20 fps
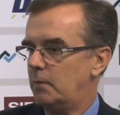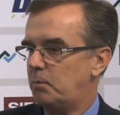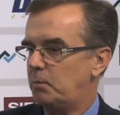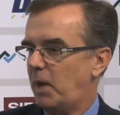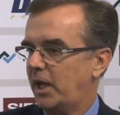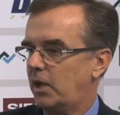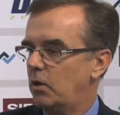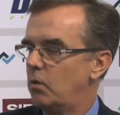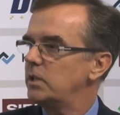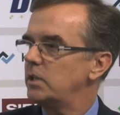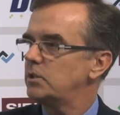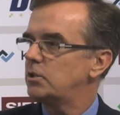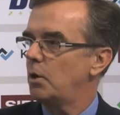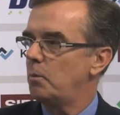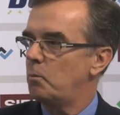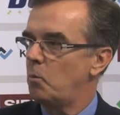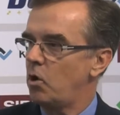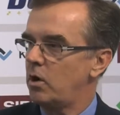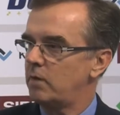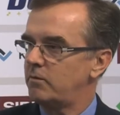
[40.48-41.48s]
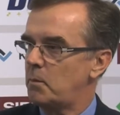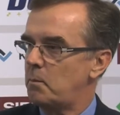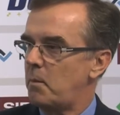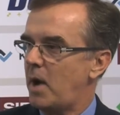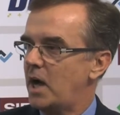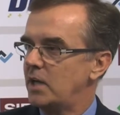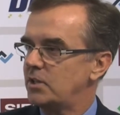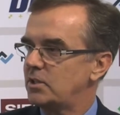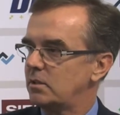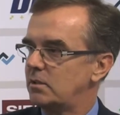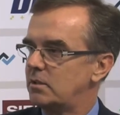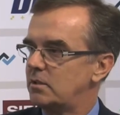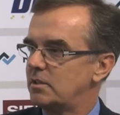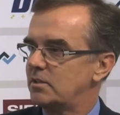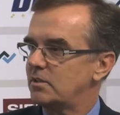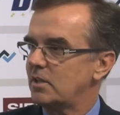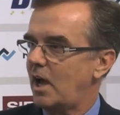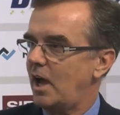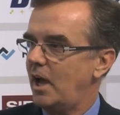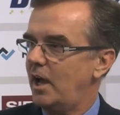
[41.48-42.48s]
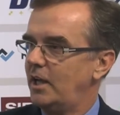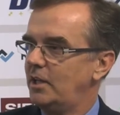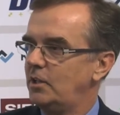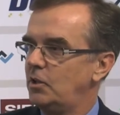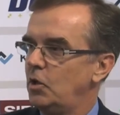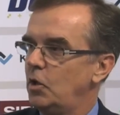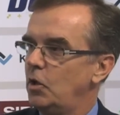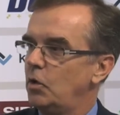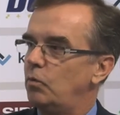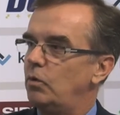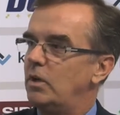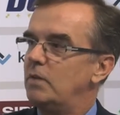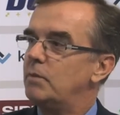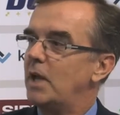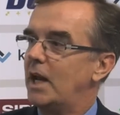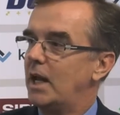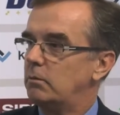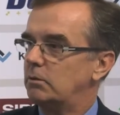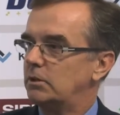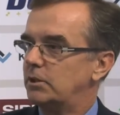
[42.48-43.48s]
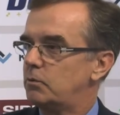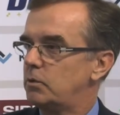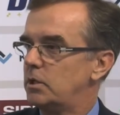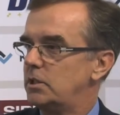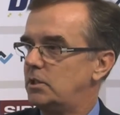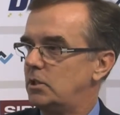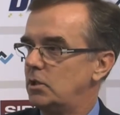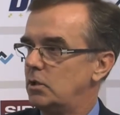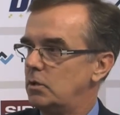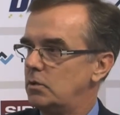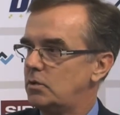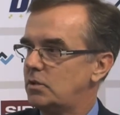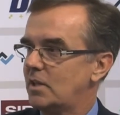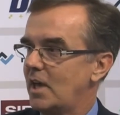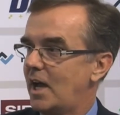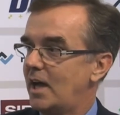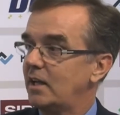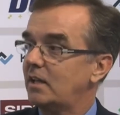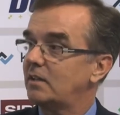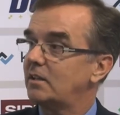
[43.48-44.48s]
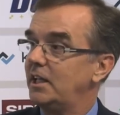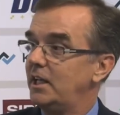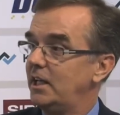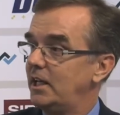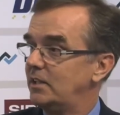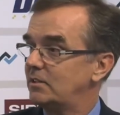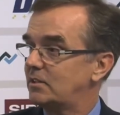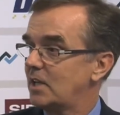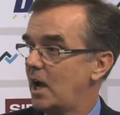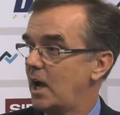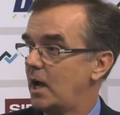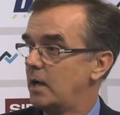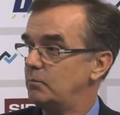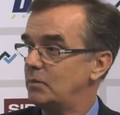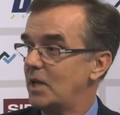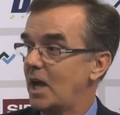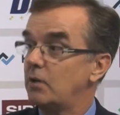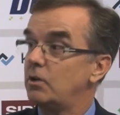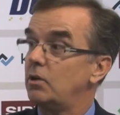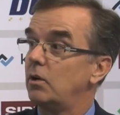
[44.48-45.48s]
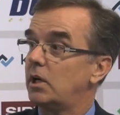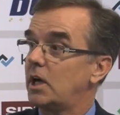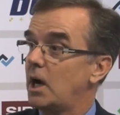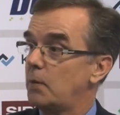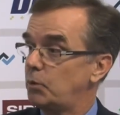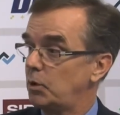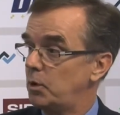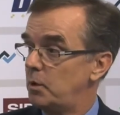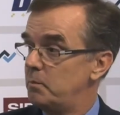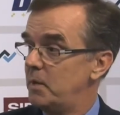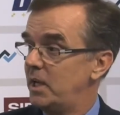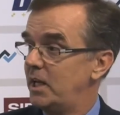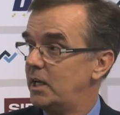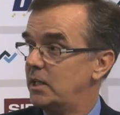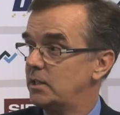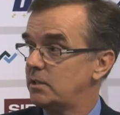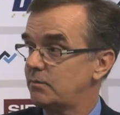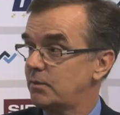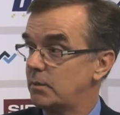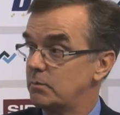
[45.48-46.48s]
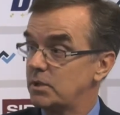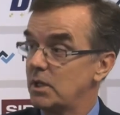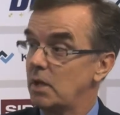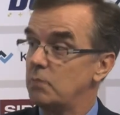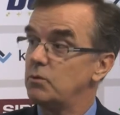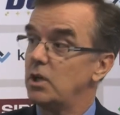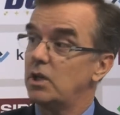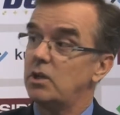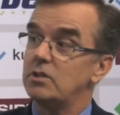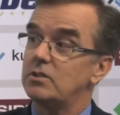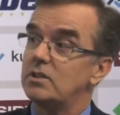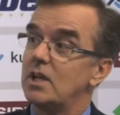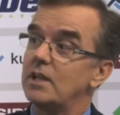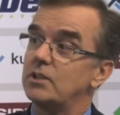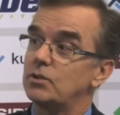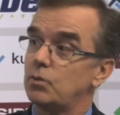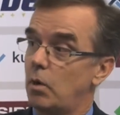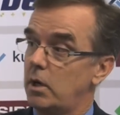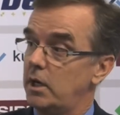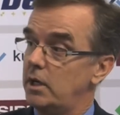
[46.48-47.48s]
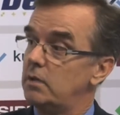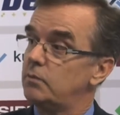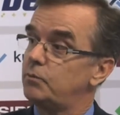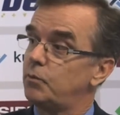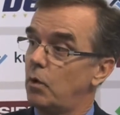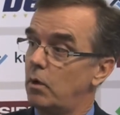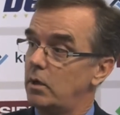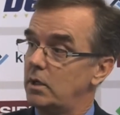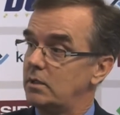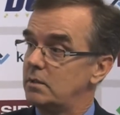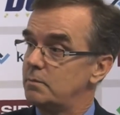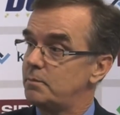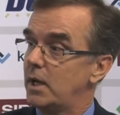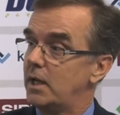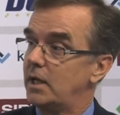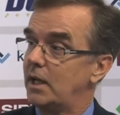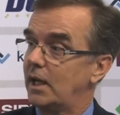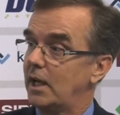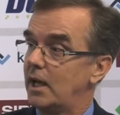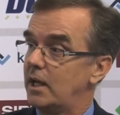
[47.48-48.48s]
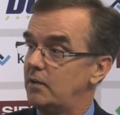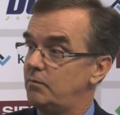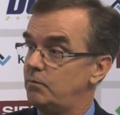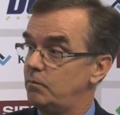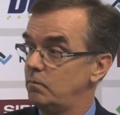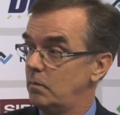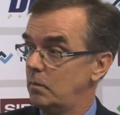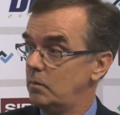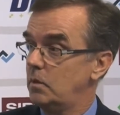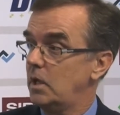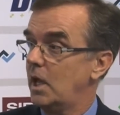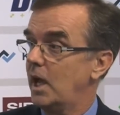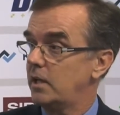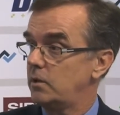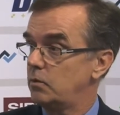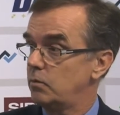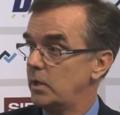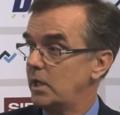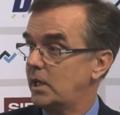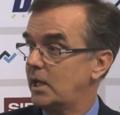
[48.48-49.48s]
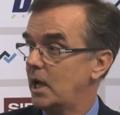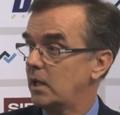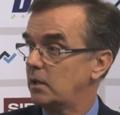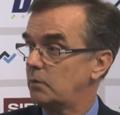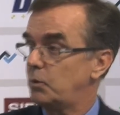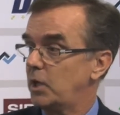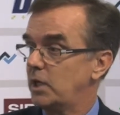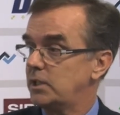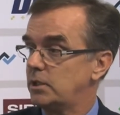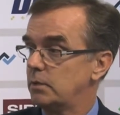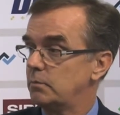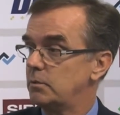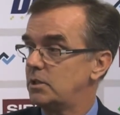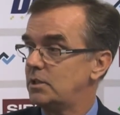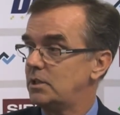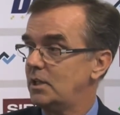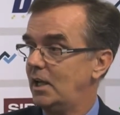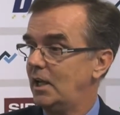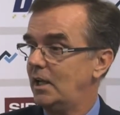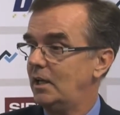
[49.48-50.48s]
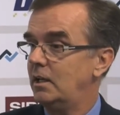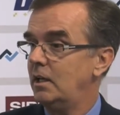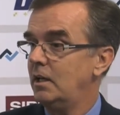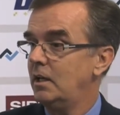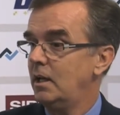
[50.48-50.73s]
By going to more of a modular design, we've been able to reduce that cleaning time down to a couple of minutes from something that could take 20 to 40 depending on if you had to recalibrate your machine.